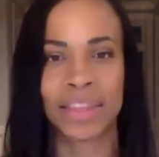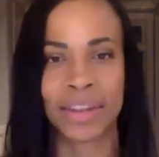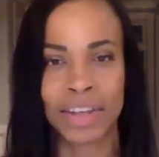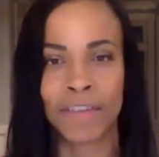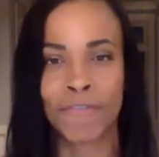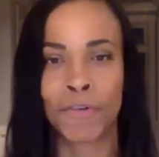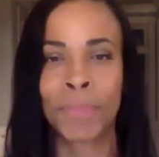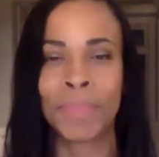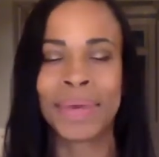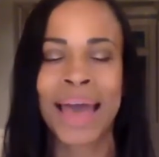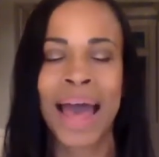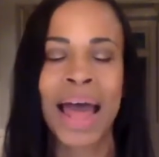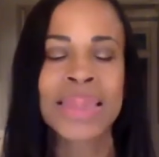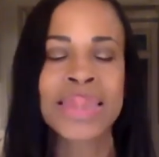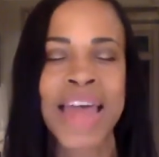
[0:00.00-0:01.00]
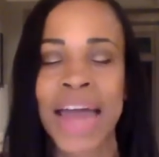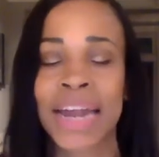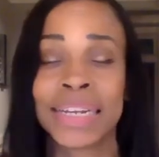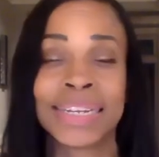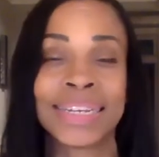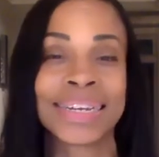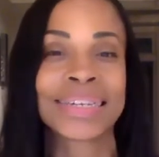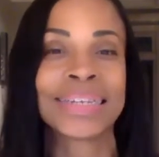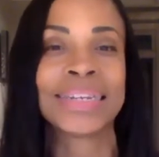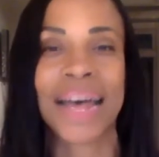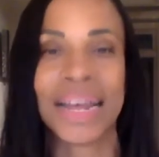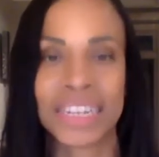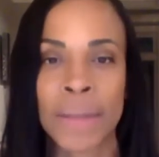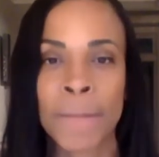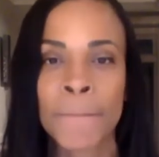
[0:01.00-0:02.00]
the liver. Beyond that, it's
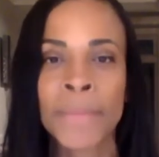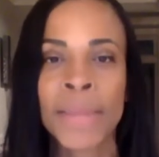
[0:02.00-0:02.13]
excess.